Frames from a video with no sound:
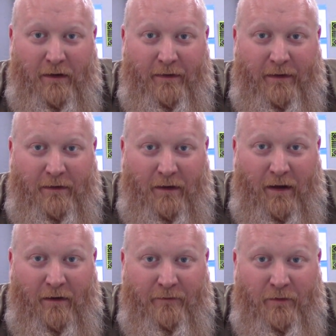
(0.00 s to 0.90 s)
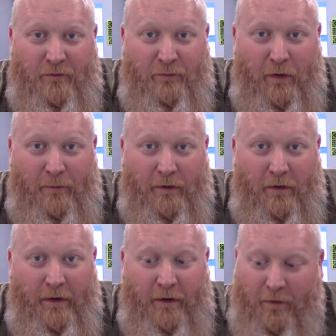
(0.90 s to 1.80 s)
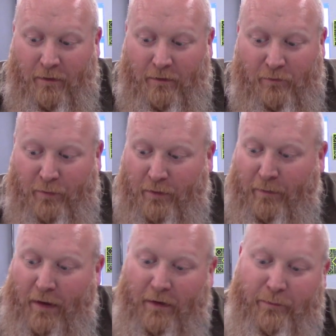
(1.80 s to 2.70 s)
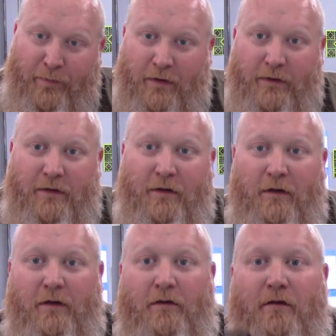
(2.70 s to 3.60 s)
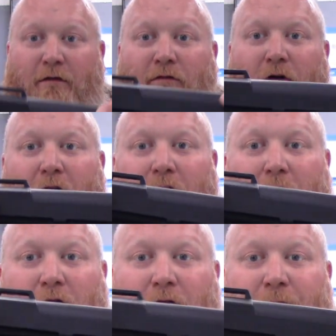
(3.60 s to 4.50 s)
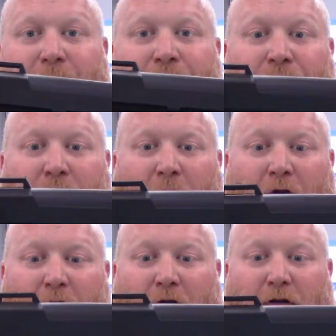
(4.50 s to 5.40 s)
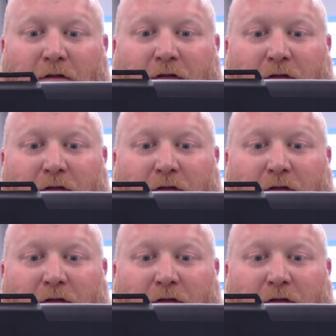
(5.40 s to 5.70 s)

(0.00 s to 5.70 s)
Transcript: I think a lot of you have probably already heard a little bit about it but this right here is the